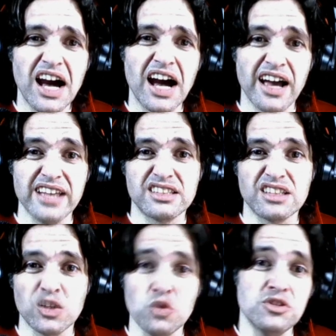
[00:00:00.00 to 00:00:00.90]
as
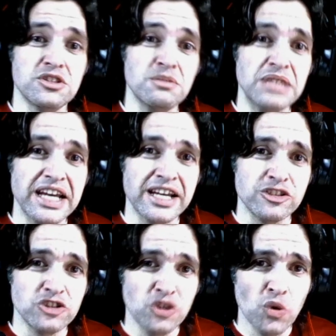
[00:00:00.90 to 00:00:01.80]
close to me as
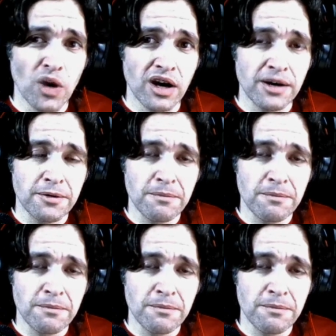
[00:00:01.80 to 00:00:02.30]
you are.